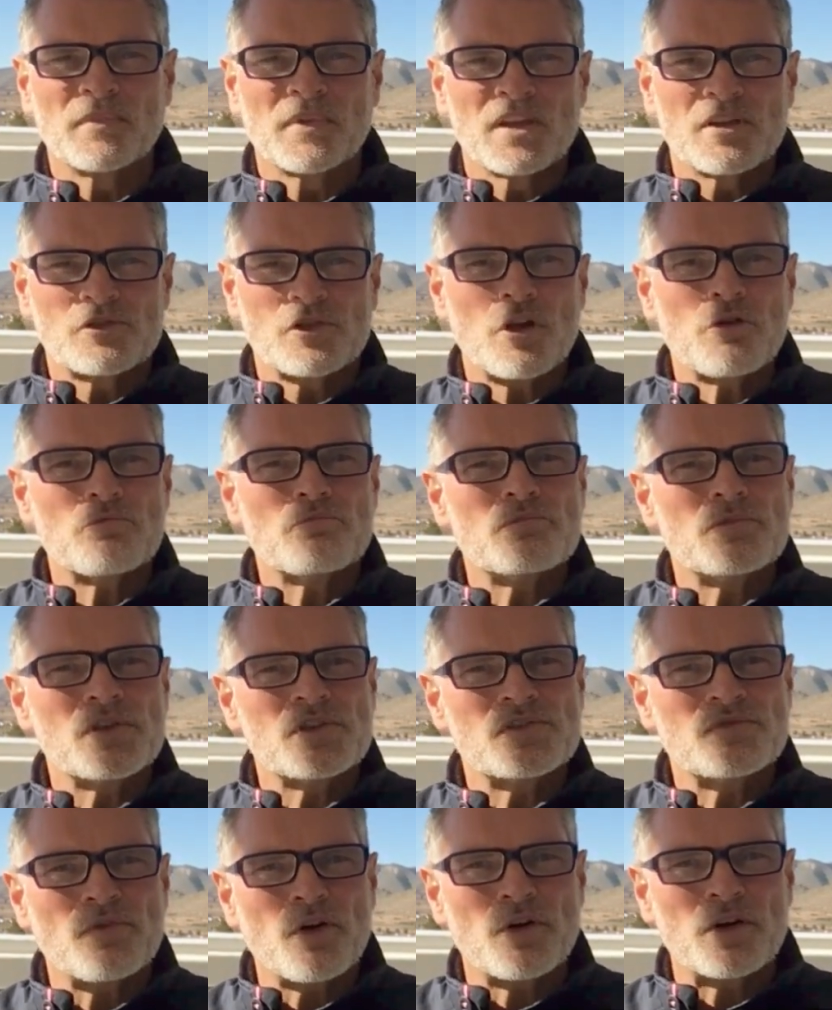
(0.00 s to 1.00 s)
So
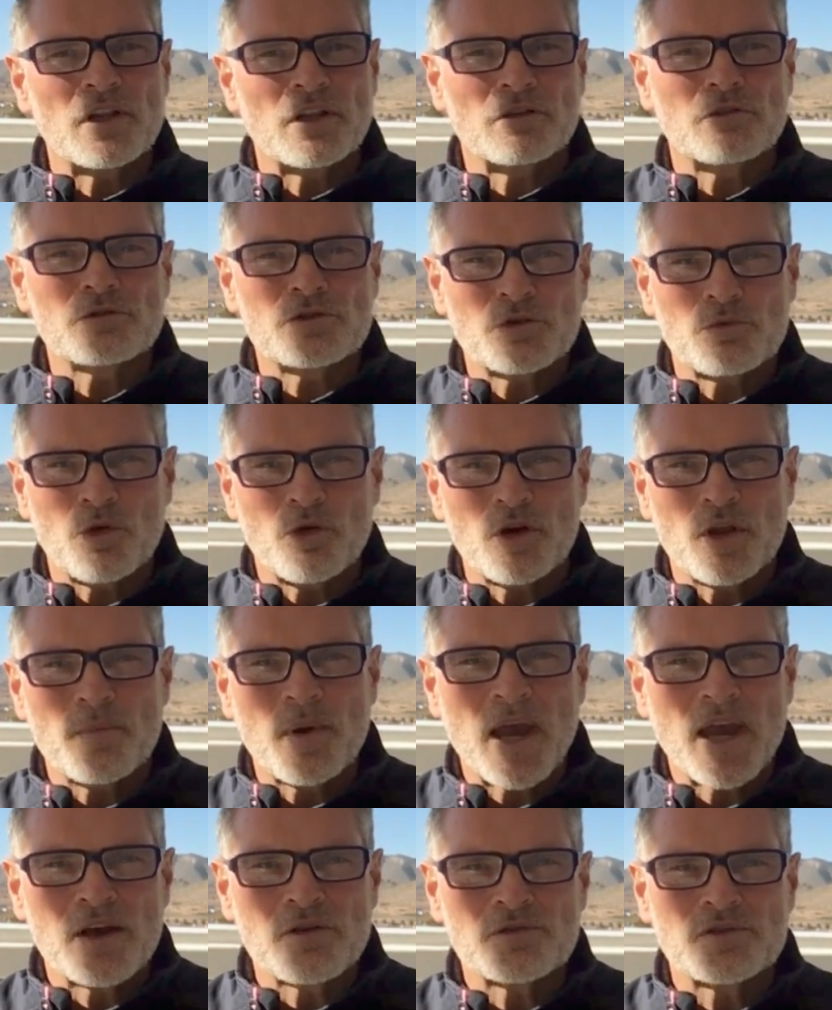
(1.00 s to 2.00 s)
there's very little to worry
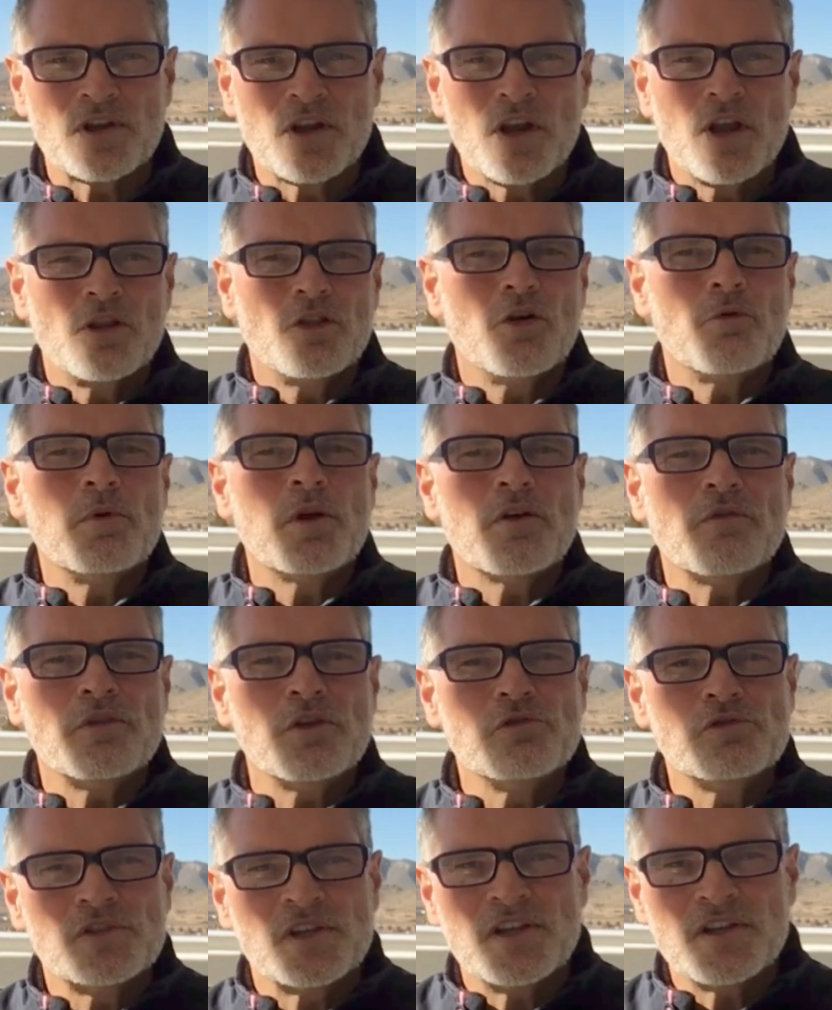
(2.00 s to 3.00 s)
about. There'll be a
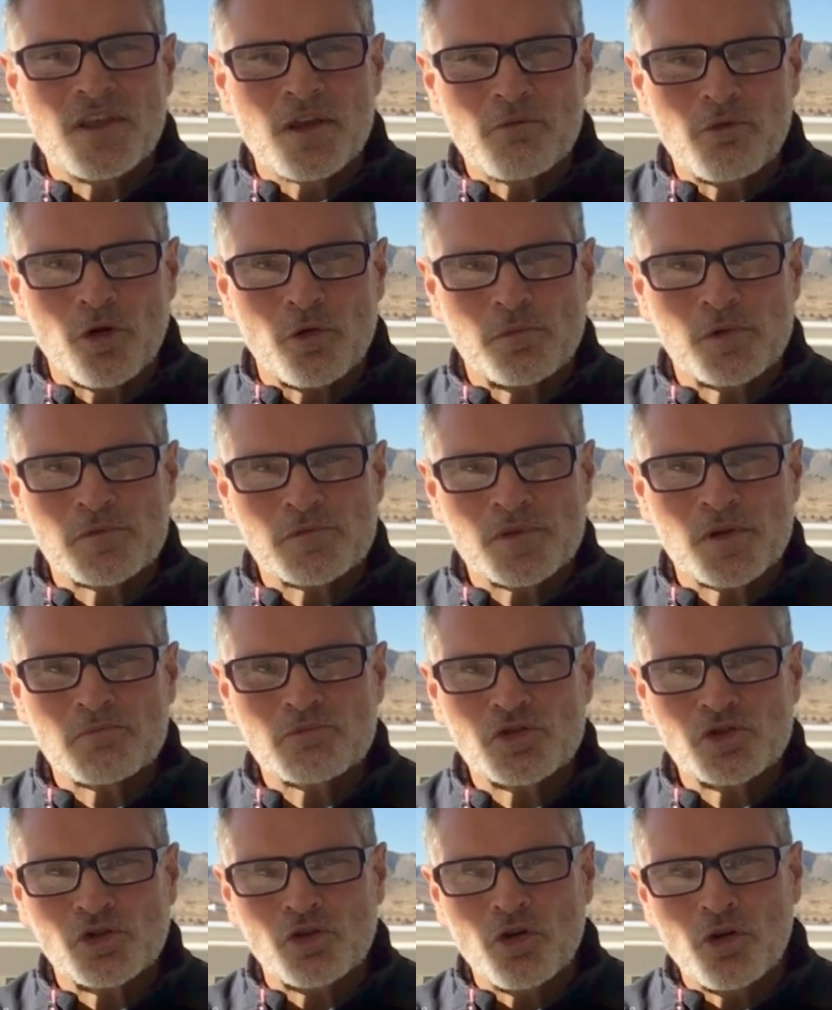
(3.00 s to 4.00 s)
few teething problems, I'm
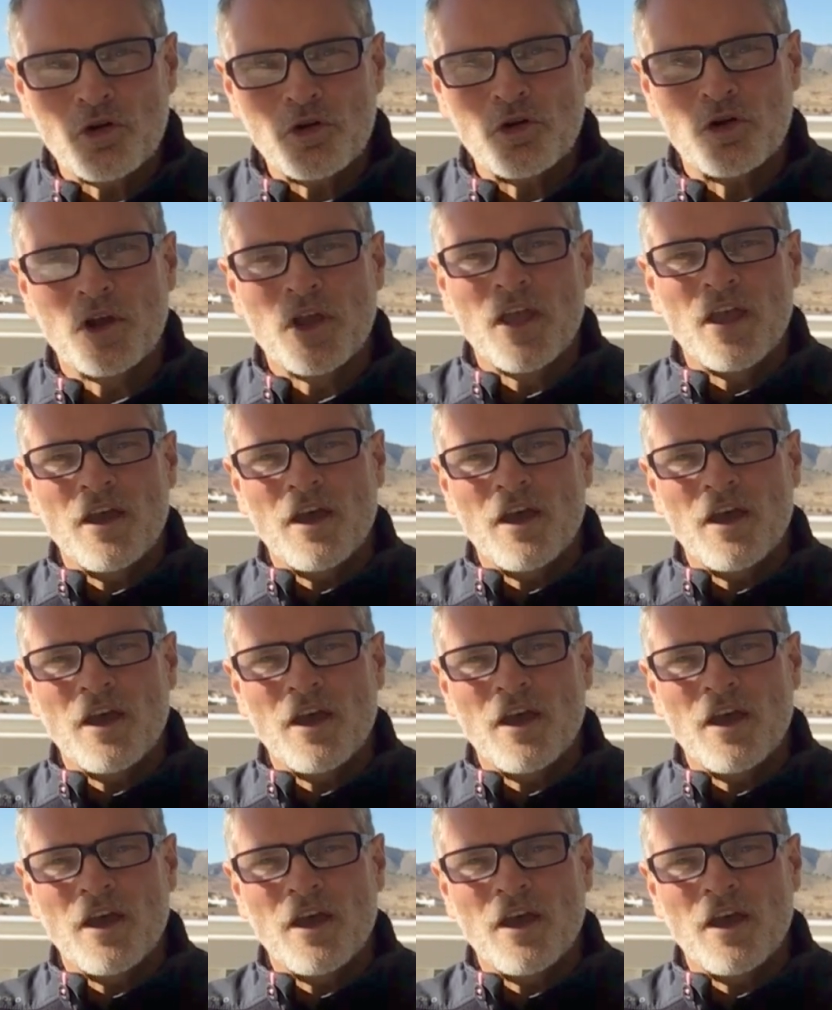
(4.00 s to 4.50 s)
sure.